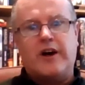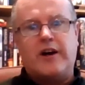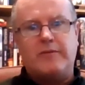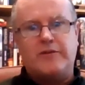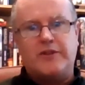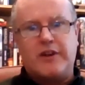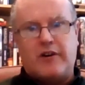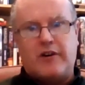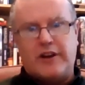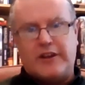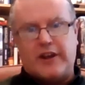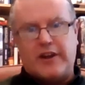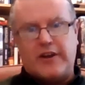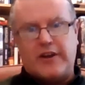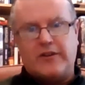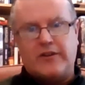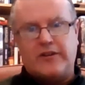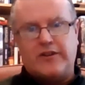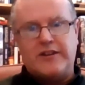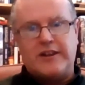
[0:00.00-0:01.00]
Sorry that I
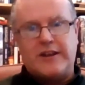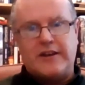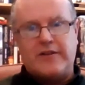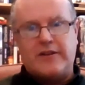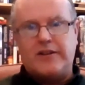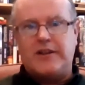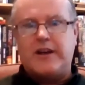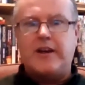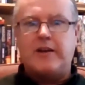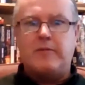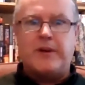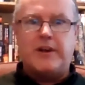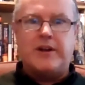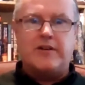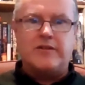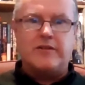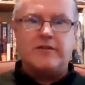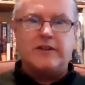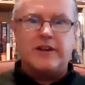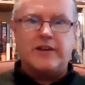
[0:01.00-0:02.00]
couldn't see you today because
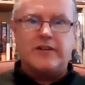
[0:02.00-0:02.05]
of the